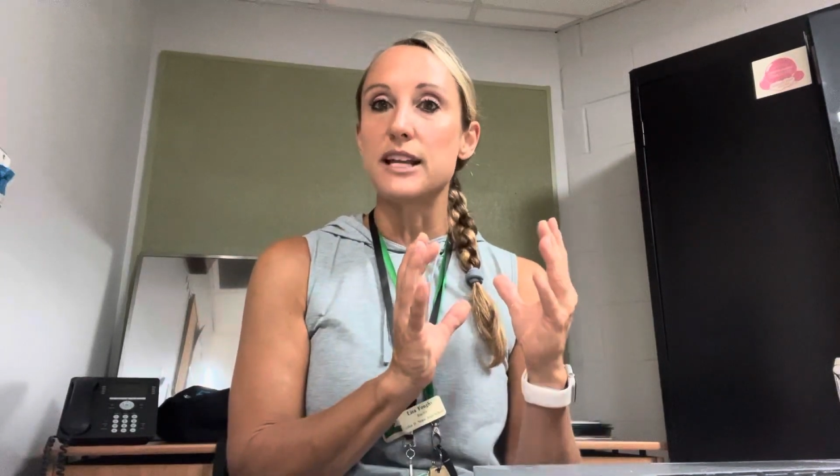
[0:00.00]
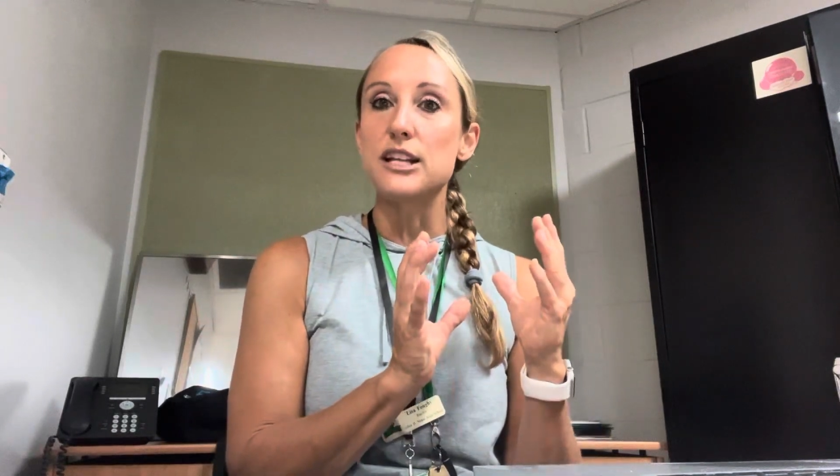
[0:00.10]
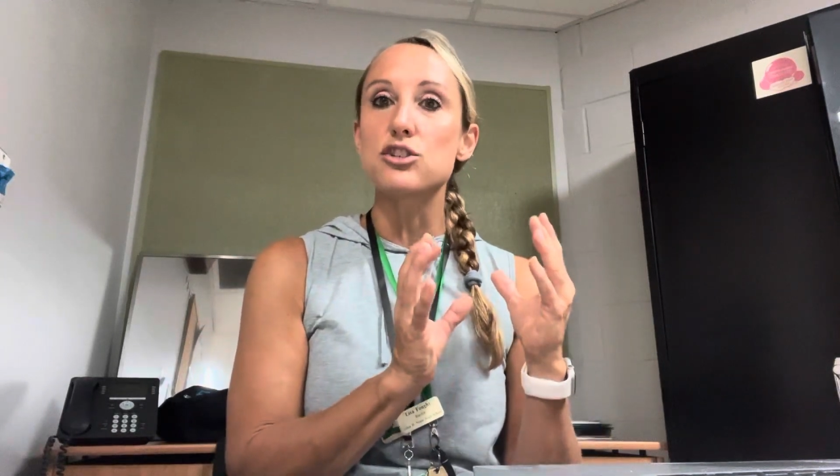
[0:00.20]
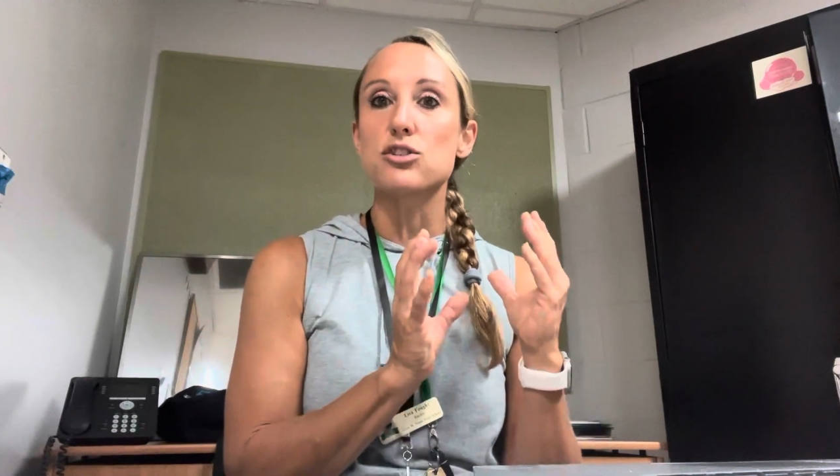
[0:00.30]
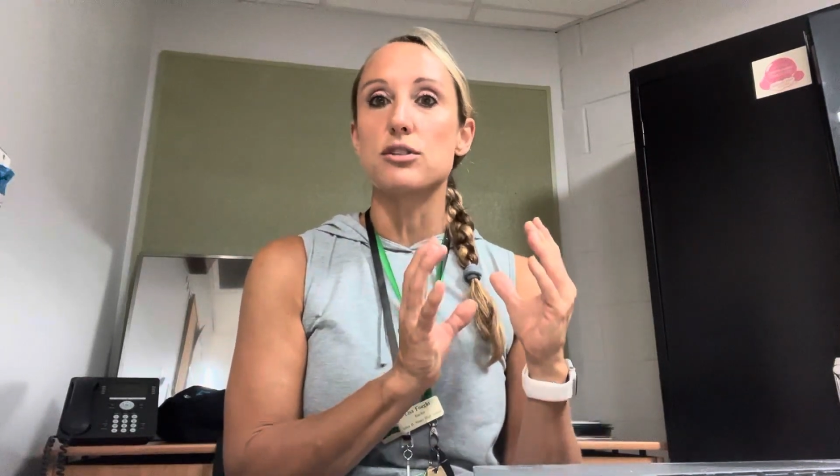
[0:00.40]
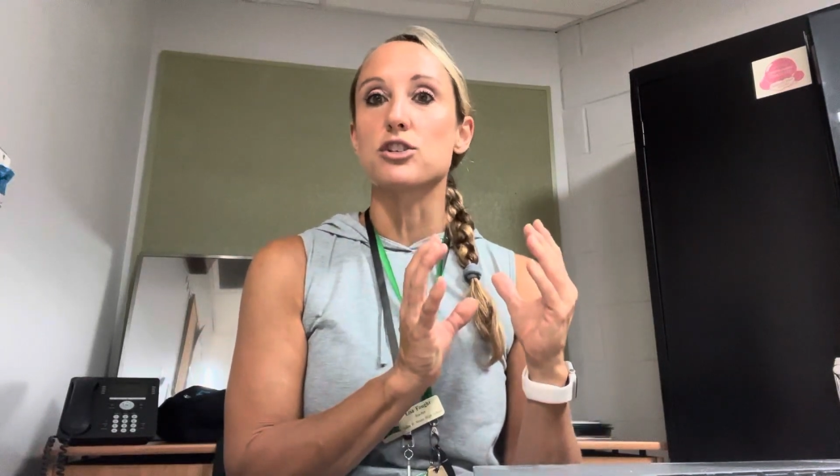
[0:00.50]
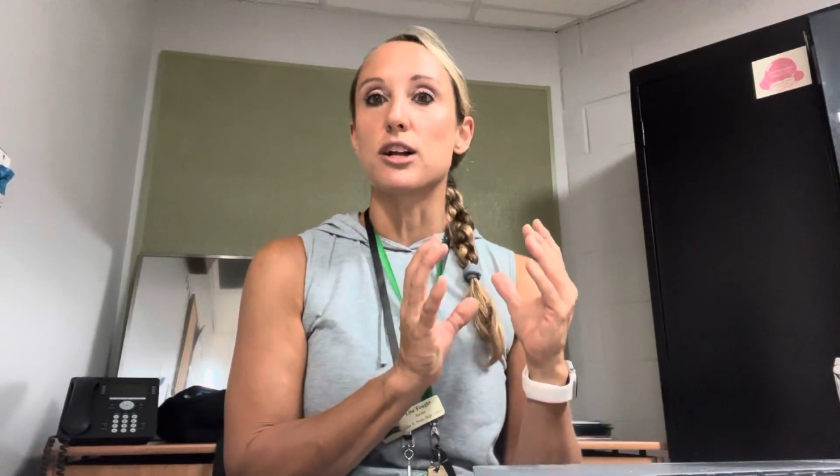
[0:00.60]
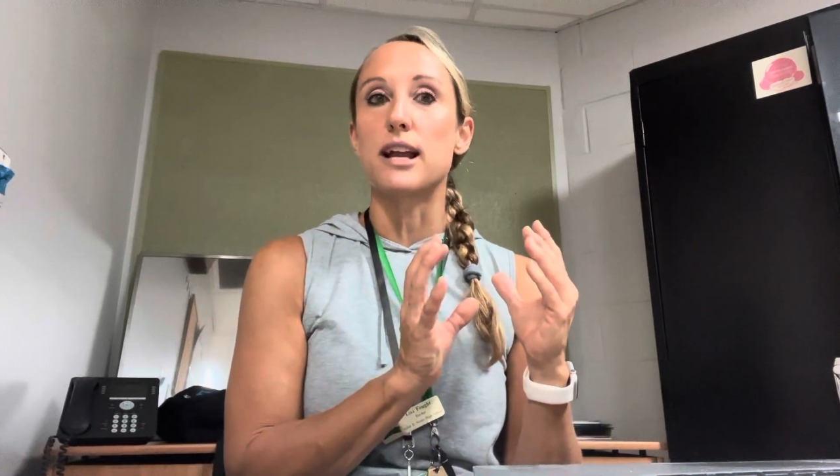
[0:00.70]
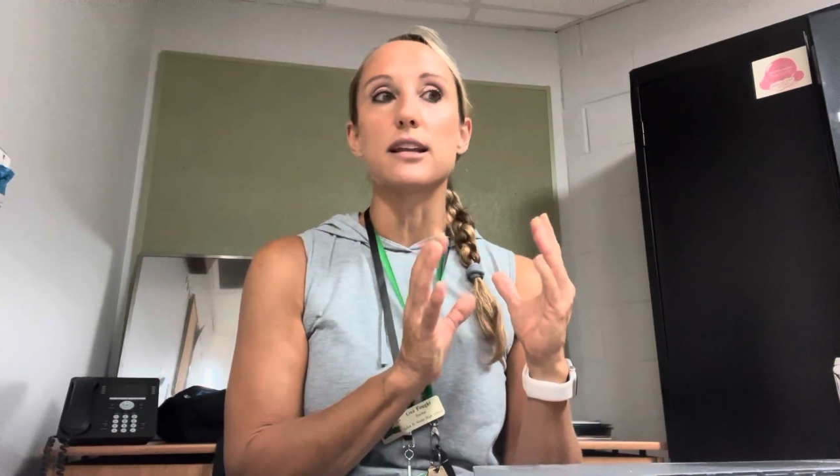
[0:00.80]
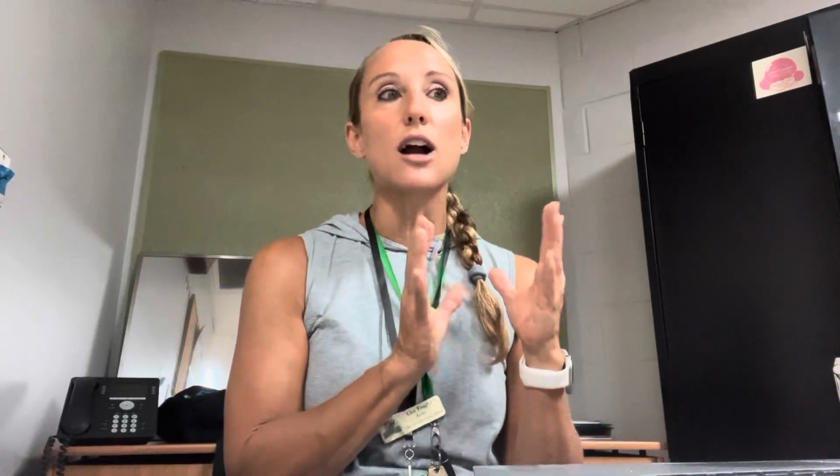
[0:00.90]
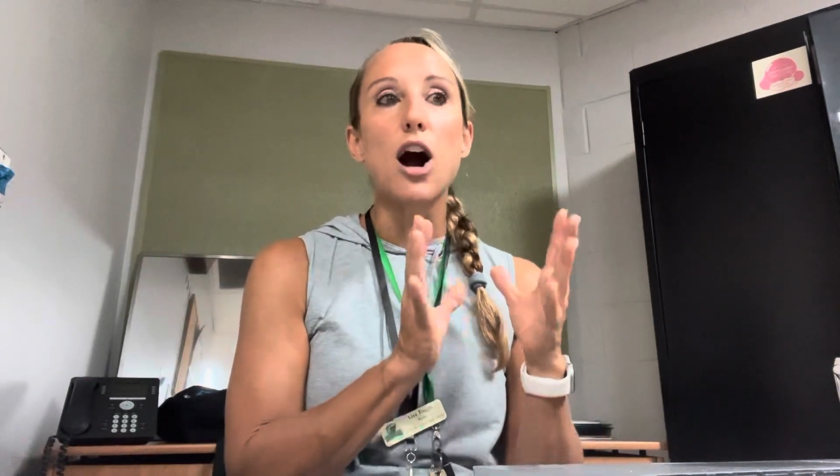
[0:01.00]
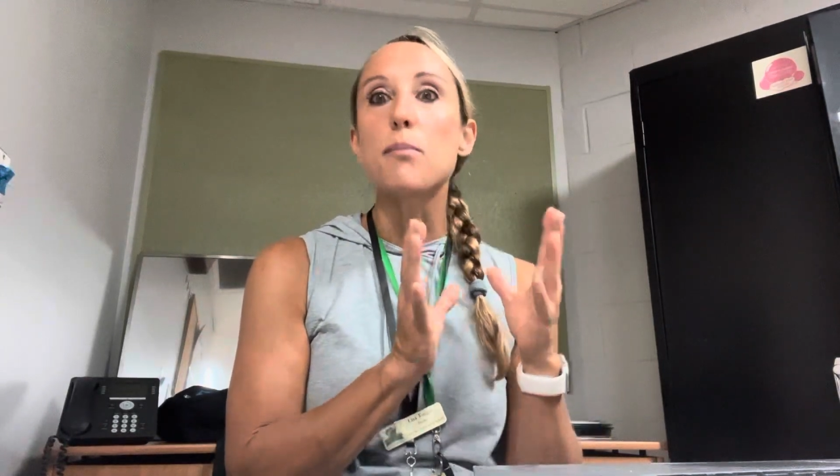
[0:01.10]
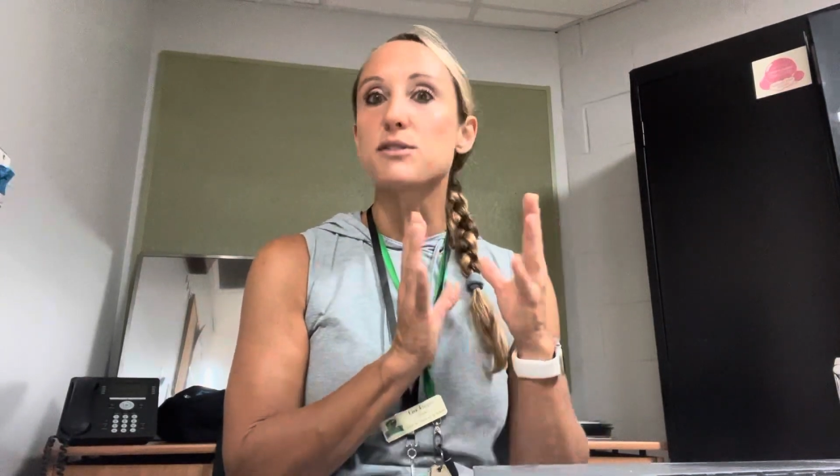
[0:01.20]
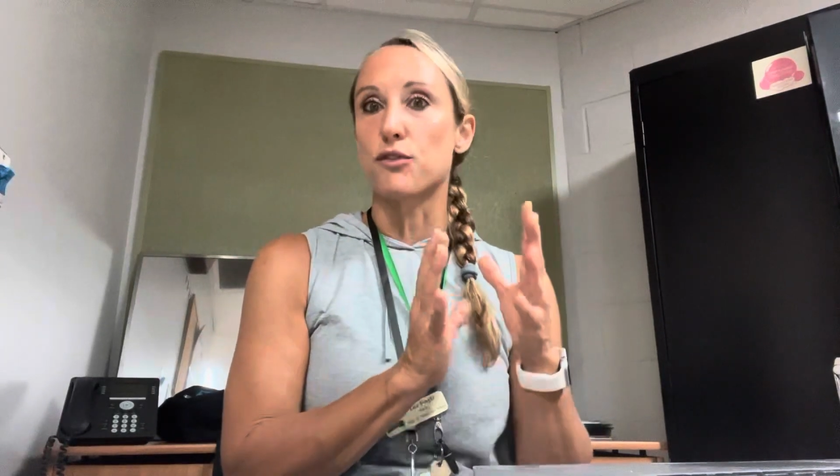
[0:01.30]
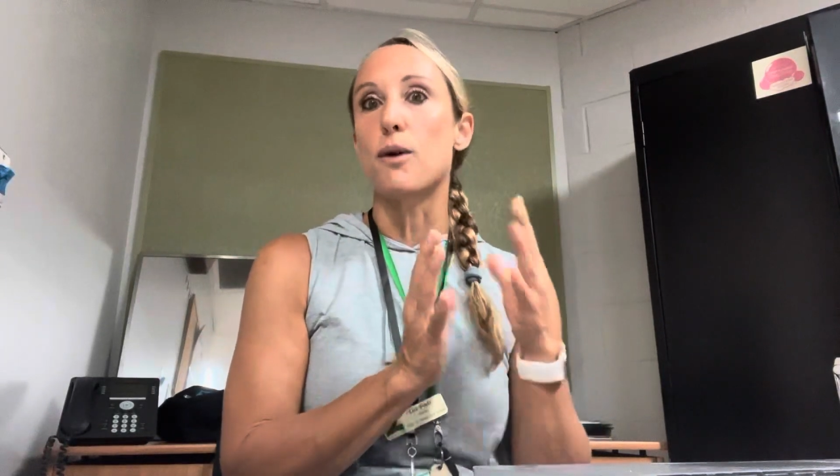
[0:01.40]
each student's grade
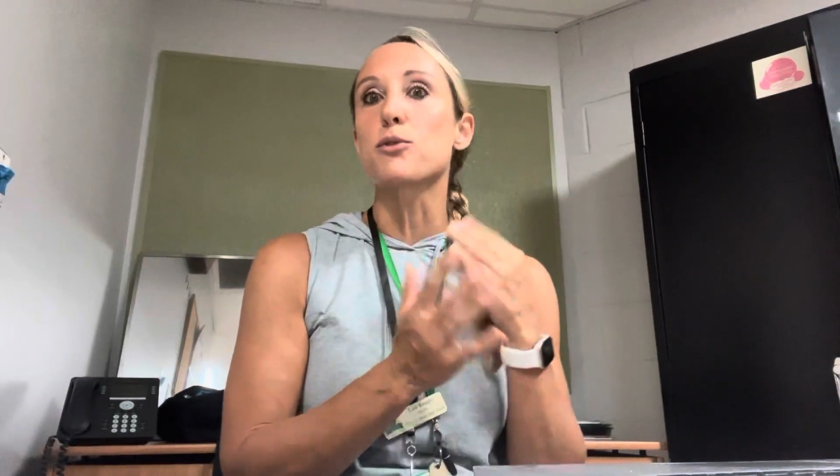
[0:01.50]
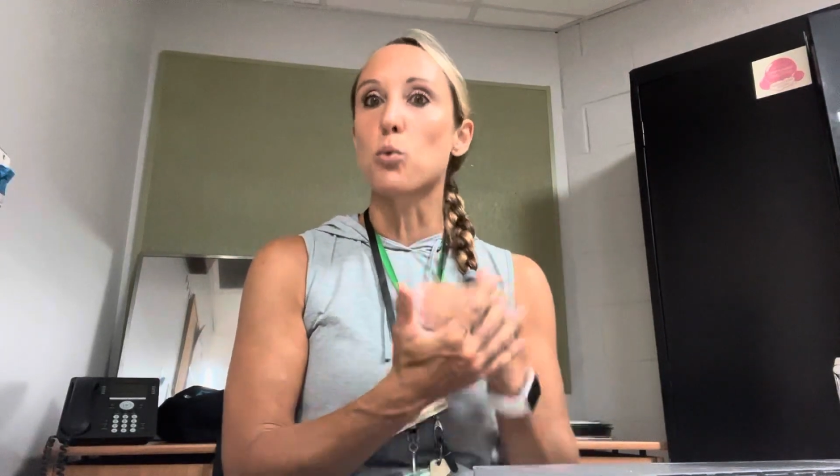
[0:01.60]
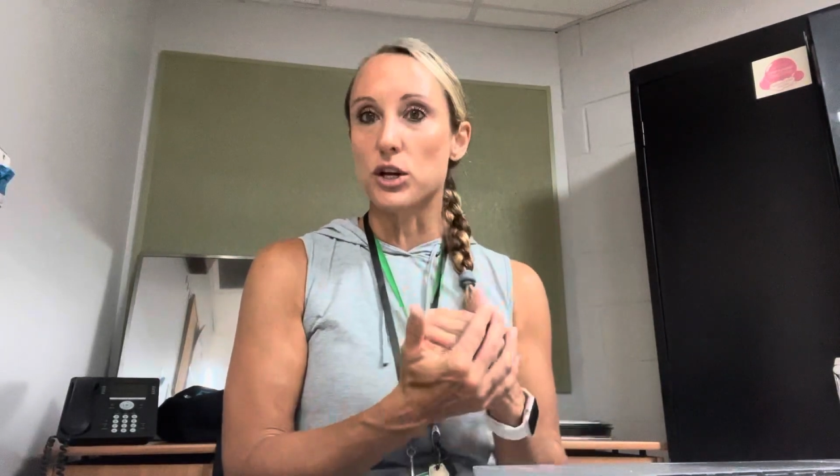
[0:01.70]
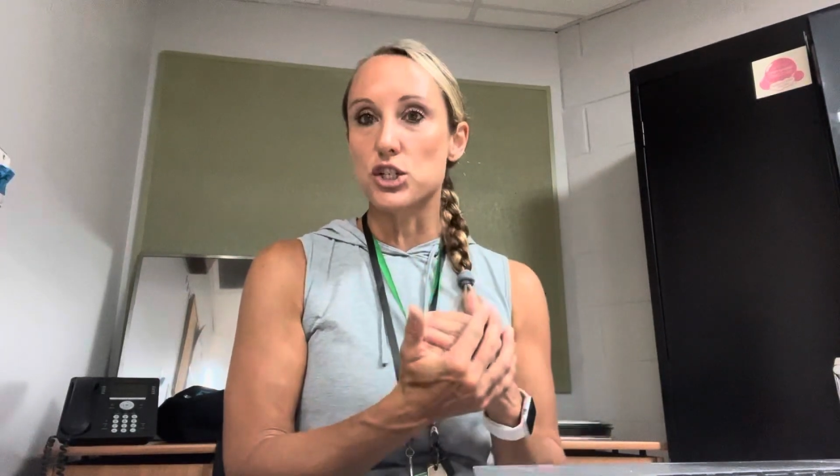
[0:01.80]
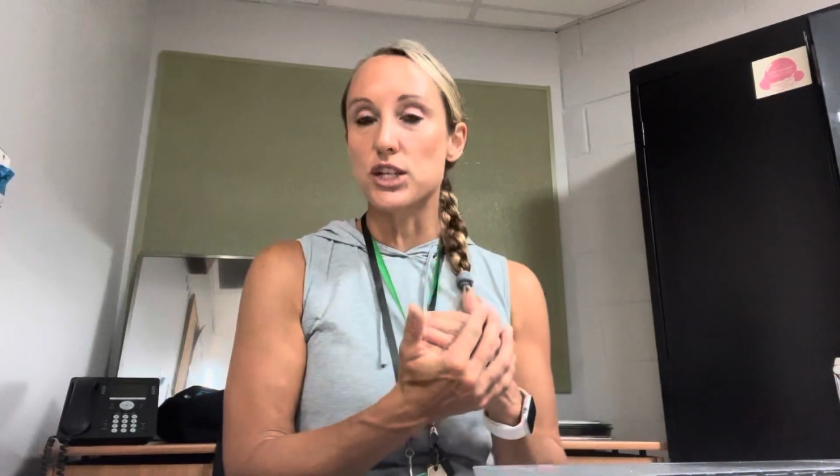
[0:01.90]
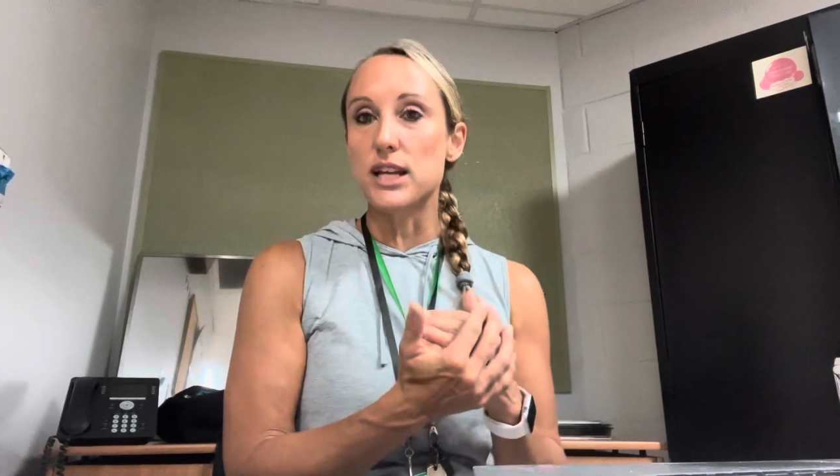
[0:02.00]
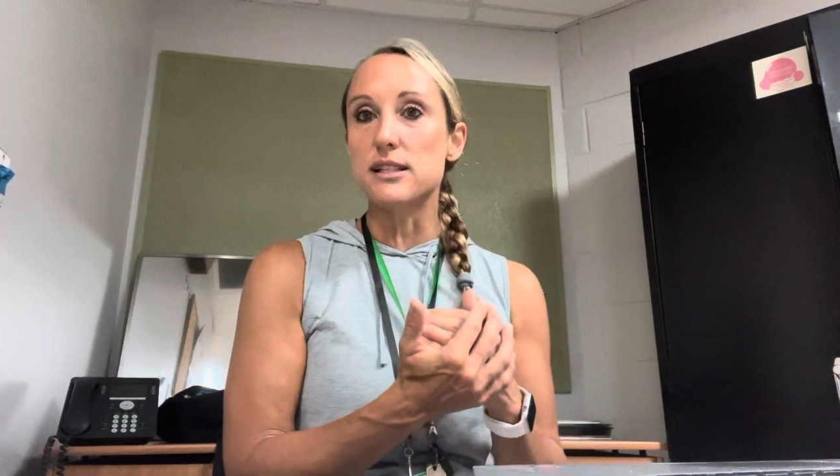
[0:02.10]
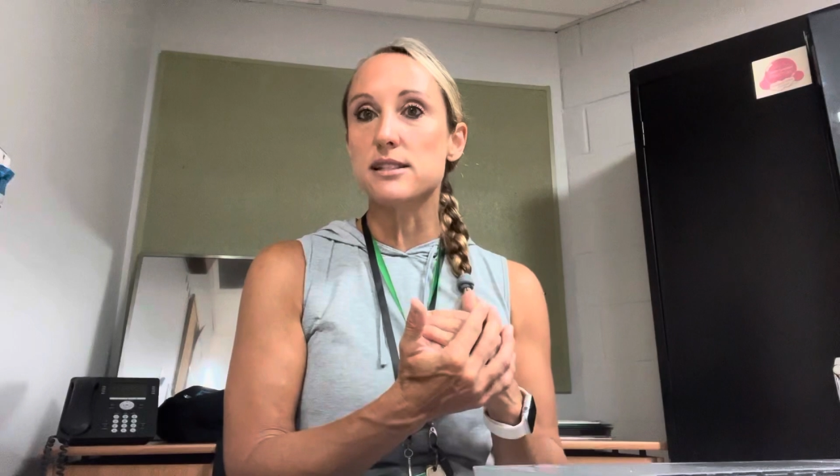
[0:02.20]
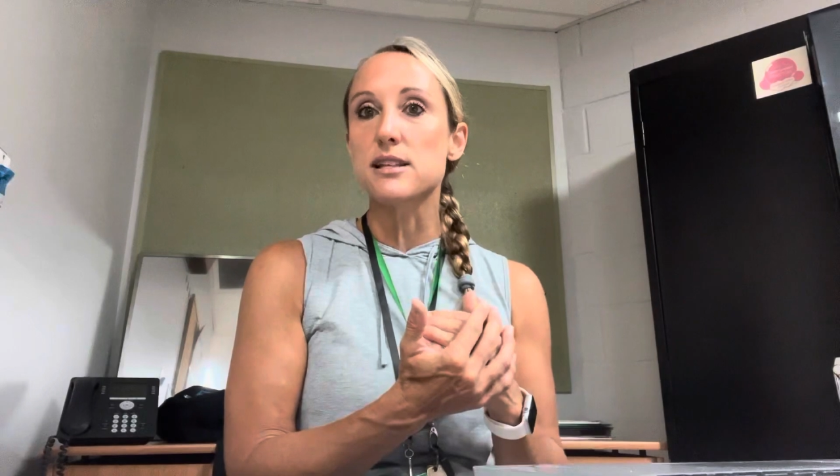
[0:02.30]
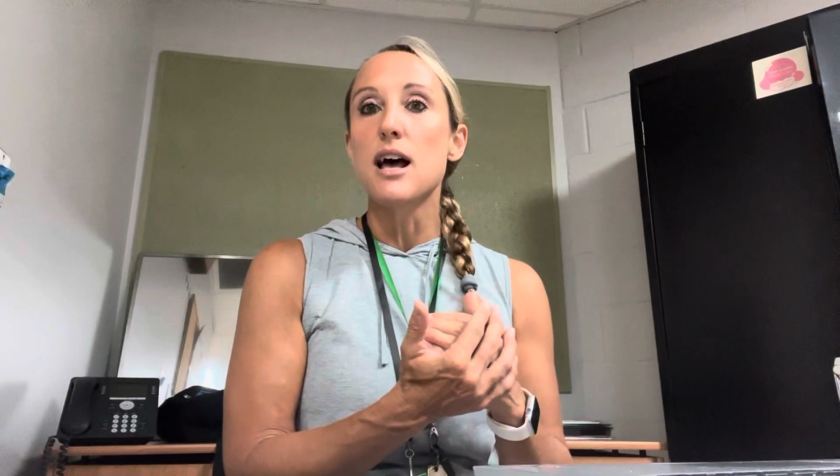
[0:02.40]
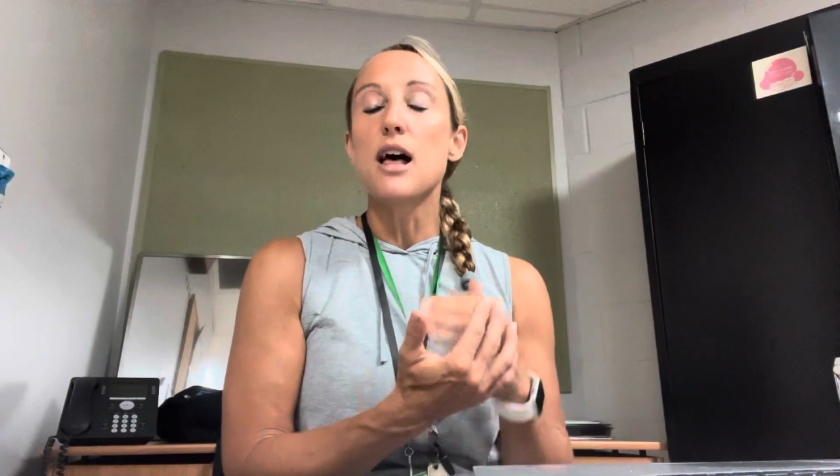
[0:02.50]
comes from the worksheets